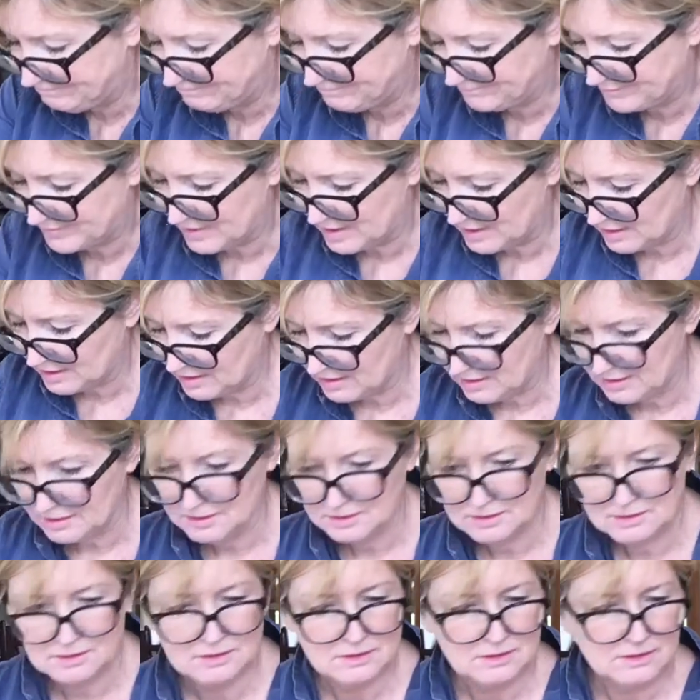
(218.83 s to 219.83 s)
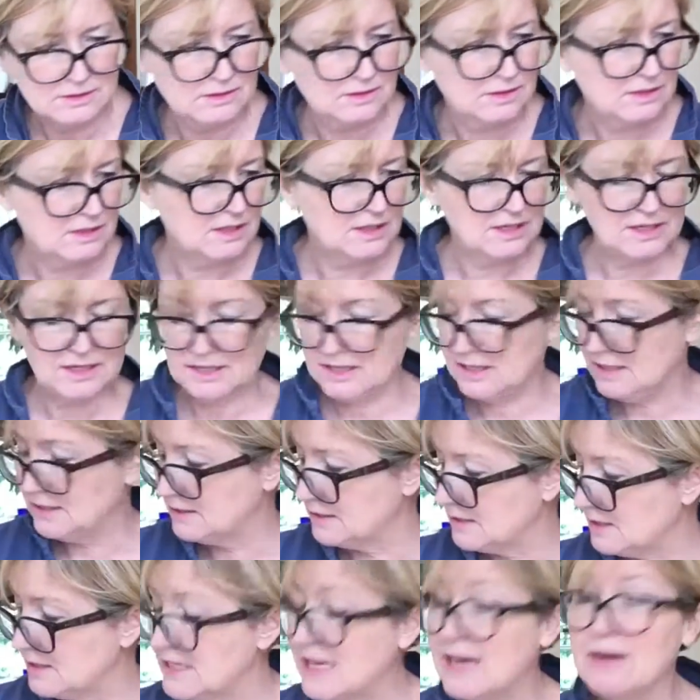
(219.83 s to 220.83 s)

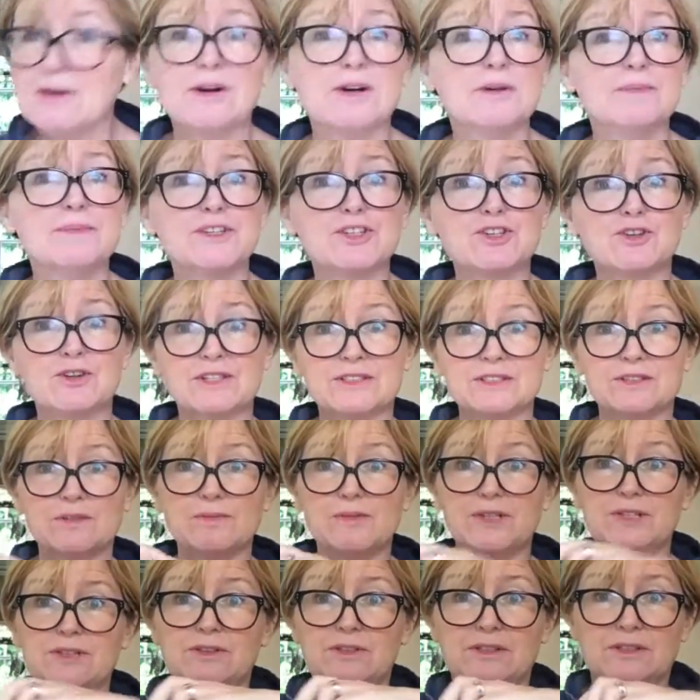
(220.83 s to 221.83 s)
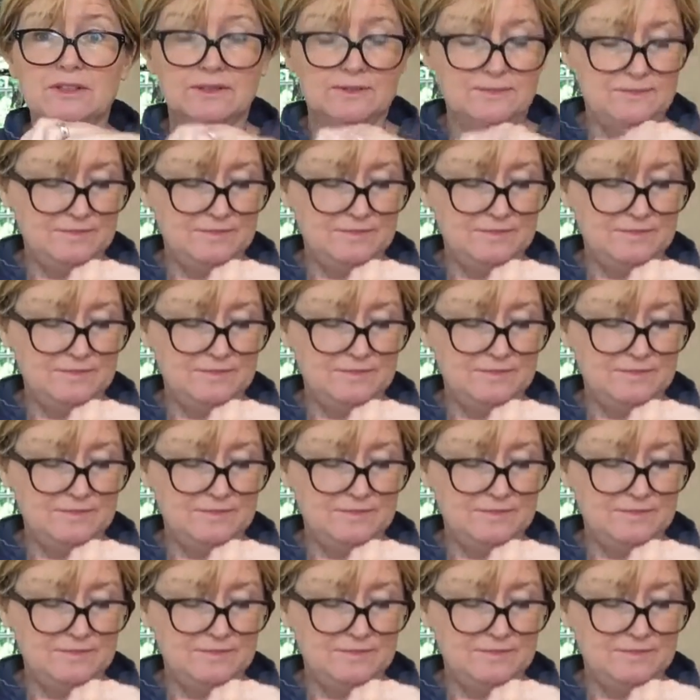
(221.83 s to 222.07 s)
and now I'll measure up the milk.